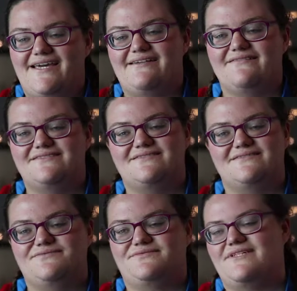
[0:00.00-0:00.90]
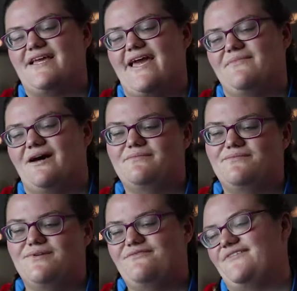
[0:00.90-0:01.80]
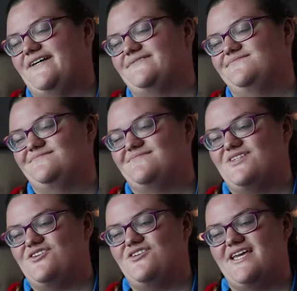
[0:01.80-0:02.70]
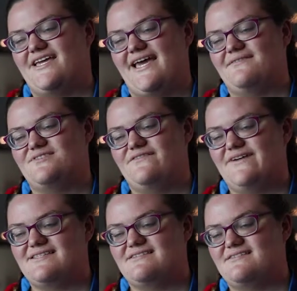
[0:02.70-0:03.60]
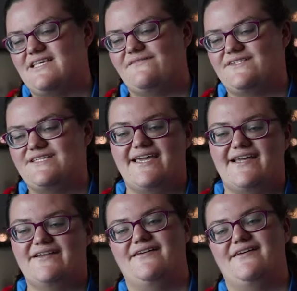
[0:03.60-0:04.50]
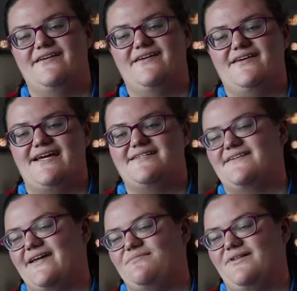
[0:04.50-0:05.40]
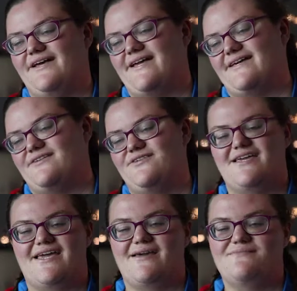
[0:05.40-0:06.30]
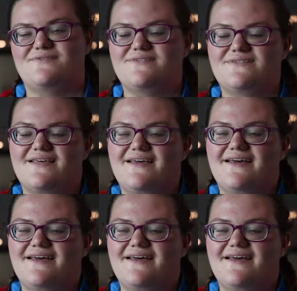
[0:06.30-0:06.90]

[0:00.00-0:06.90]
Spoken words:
And it was came up with uni games 2017, hashtag play at uni games.